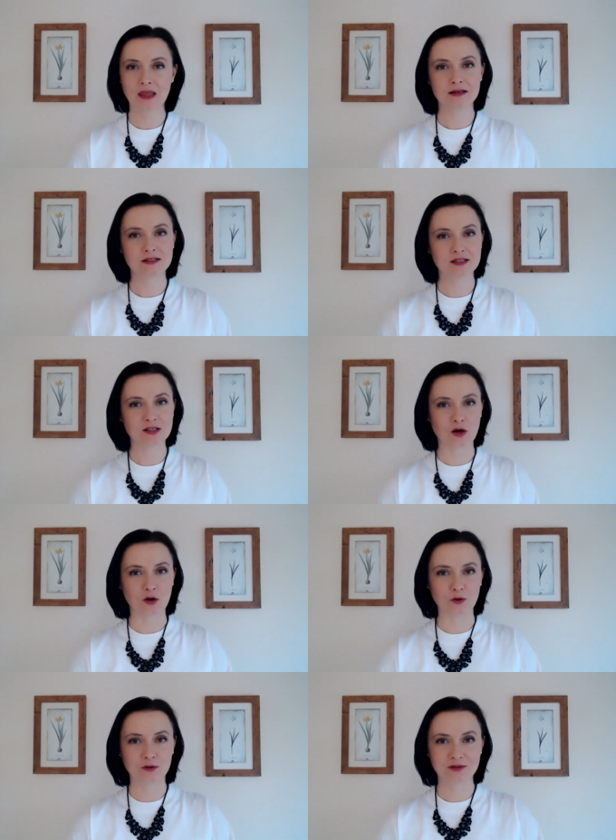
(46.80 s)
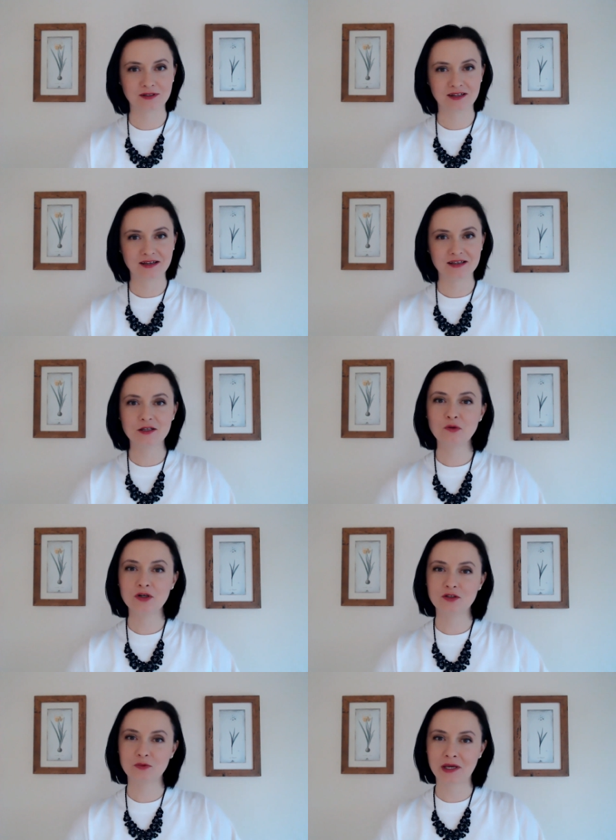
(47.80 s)
So you
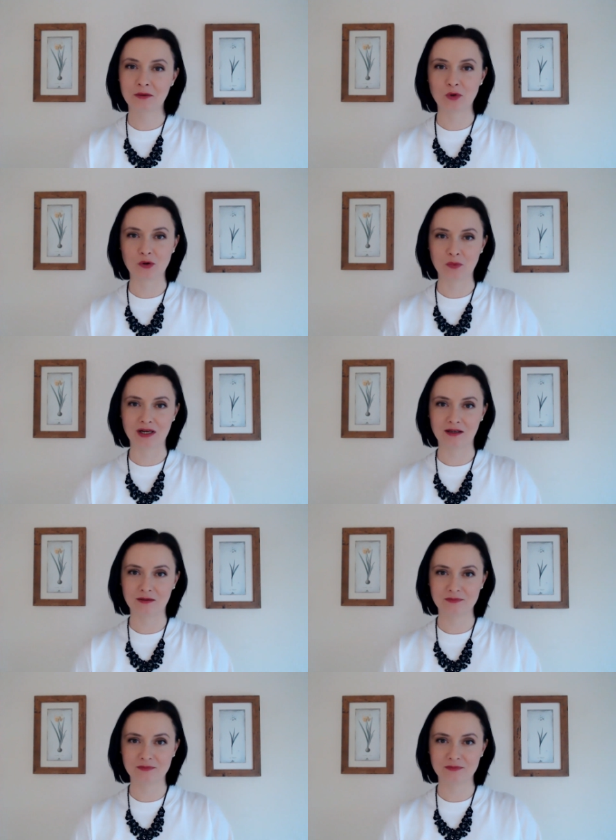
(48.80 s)
want to make more money.